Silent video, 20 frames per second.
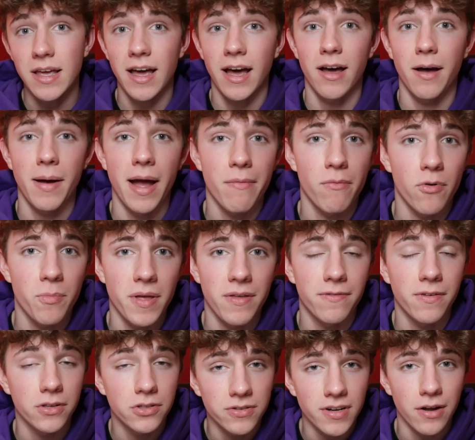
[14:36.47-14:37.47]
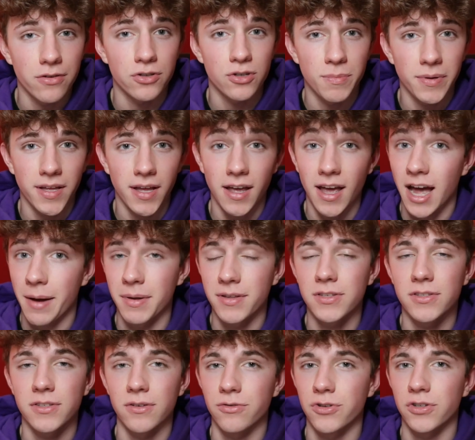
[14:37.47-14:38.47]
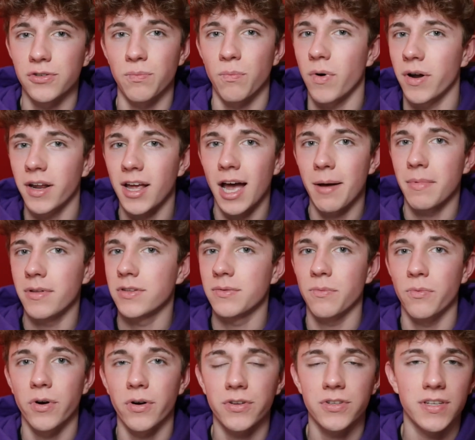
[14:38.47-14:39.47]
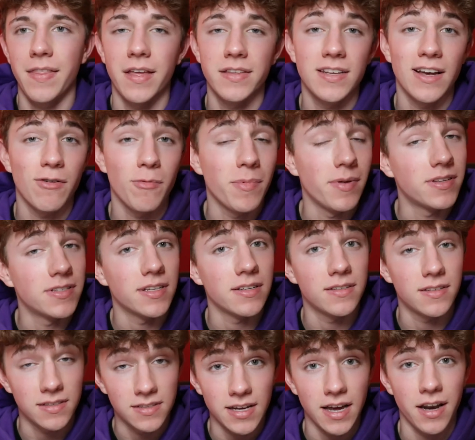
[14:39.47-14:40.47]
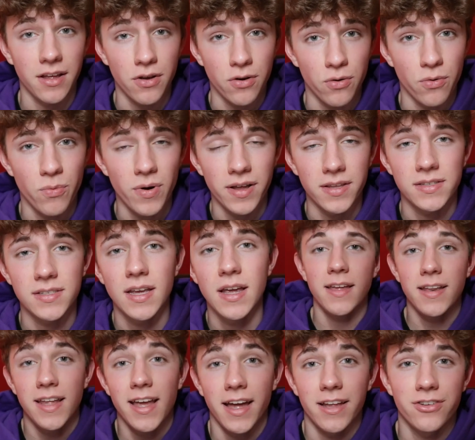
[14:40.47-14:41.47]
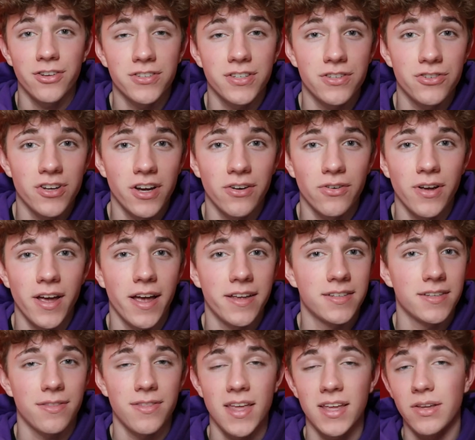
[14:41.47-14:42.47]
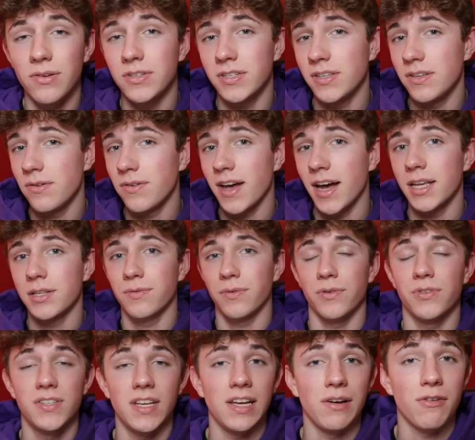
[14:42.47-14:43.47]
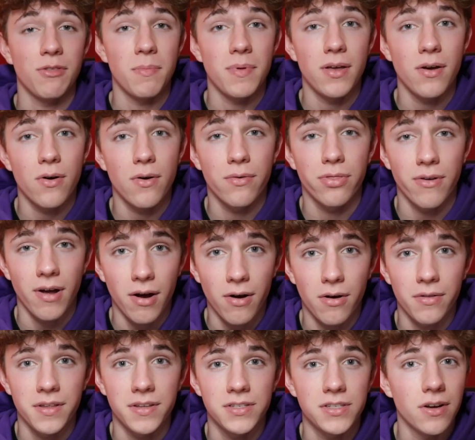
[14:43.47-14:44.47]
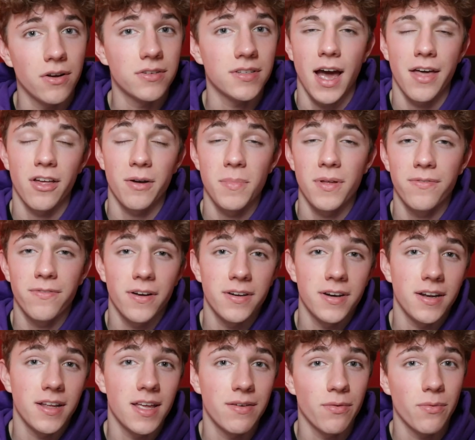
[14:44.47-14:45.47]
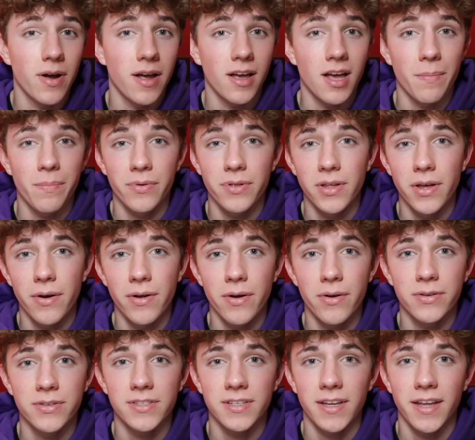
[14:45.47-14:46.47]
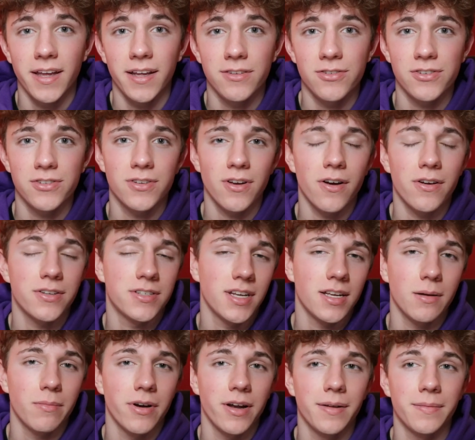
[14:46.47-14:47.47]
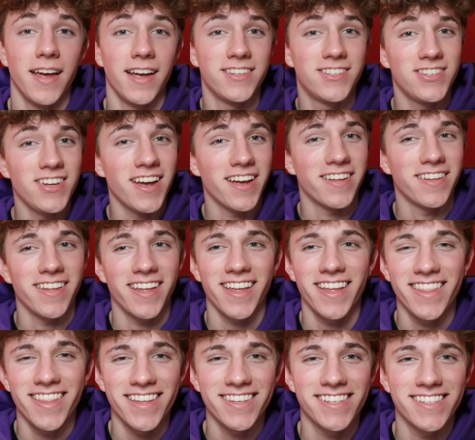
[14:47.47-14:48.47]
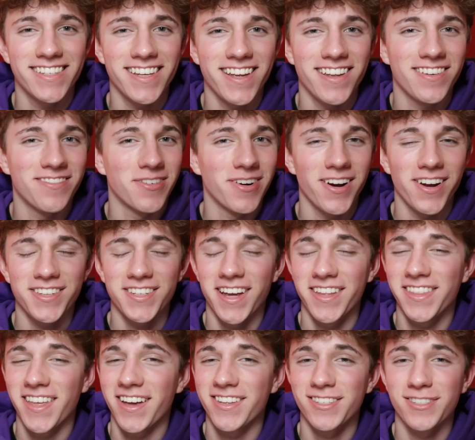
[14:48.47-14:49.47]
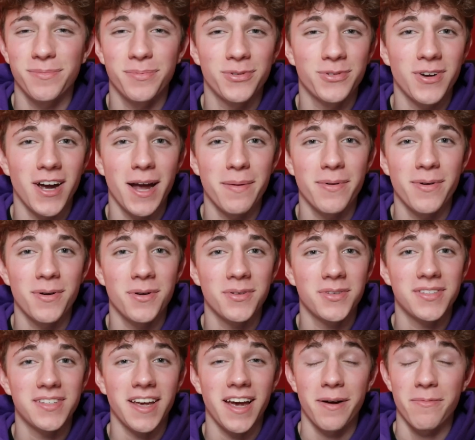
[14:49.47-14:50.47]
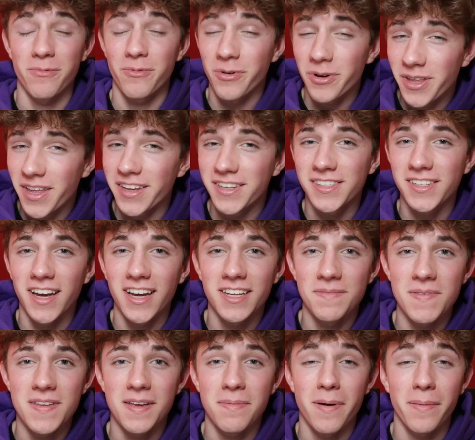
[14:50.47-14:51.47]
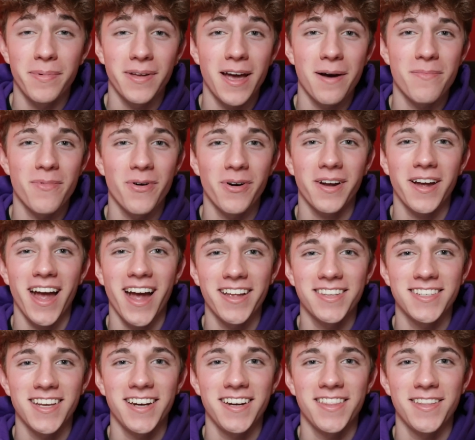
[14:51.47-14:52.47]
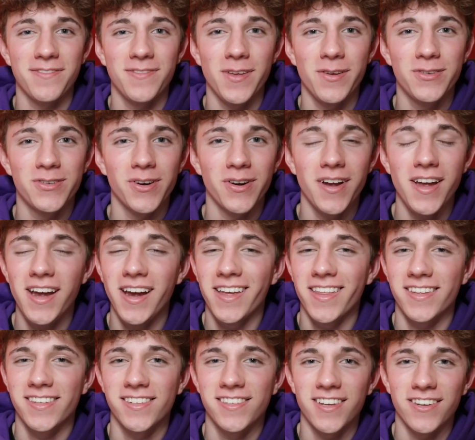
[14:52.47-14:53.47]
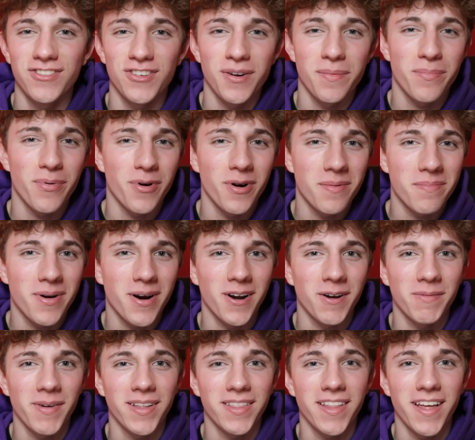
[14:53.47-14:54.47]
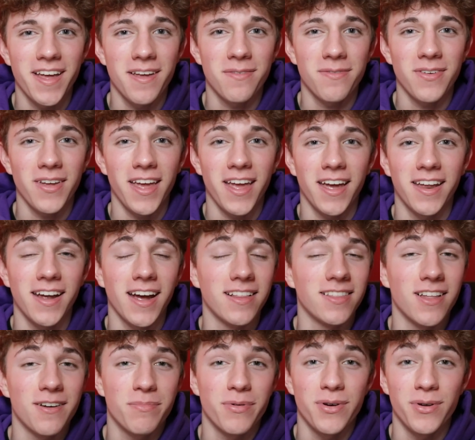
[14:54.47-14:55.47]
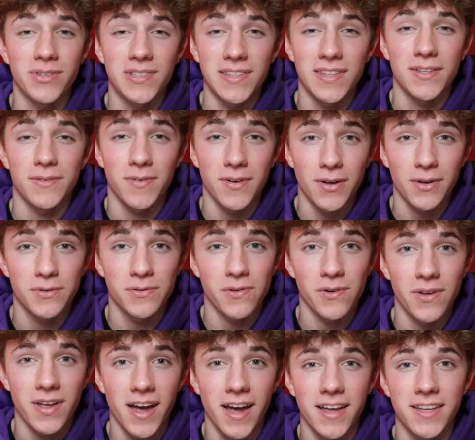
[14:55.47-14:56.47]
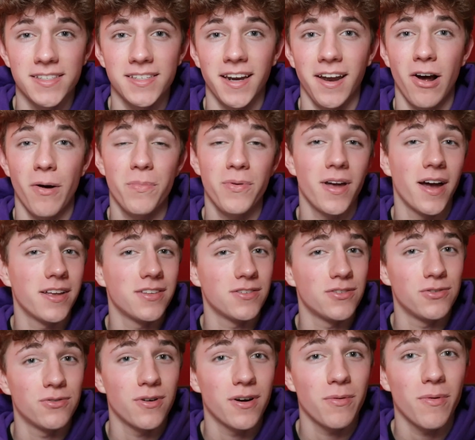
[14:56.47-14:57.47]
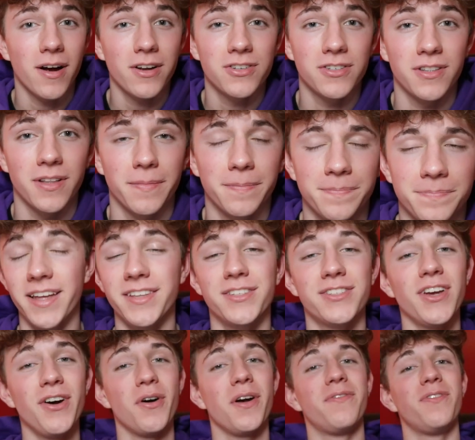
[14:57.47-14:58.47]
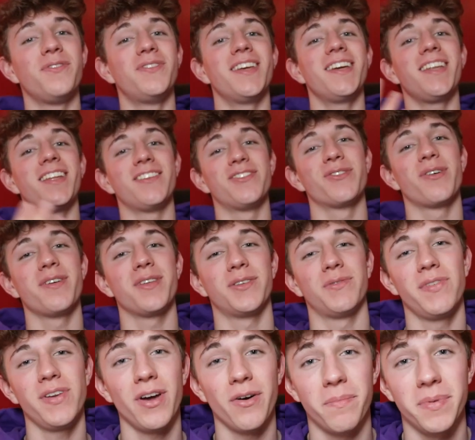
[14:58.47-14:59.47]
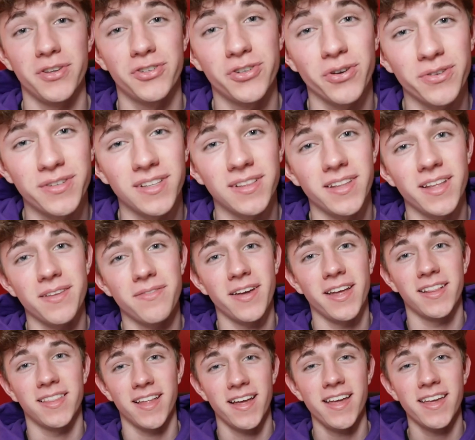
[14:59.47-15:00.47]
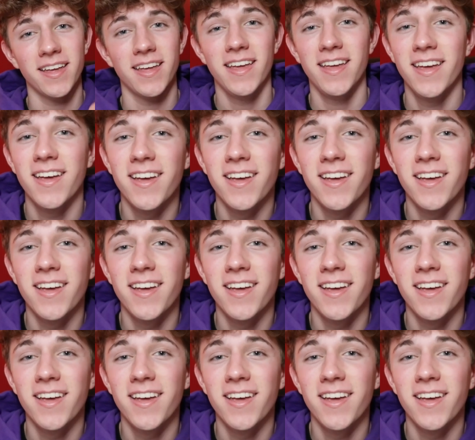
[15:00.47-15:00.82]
I will be filtering out duplicate comments, so just 1 comment works. And that's how we decide. deciding who wins. And yeah, just in general, as a thank you to you guys for sticking with me throughout all these years, I thought it'd be fun to give away a couple yo-yos and just all celebrate. And so yeah, this is it. We're at 10,000 subscribers. I'm really excited to be pumping out more content in the future. This is such an important part of my life, and I love producing these videos for you guys, and I hope you guys enjoy watching them. And so if you did enjoy this video, be sure to leave a like.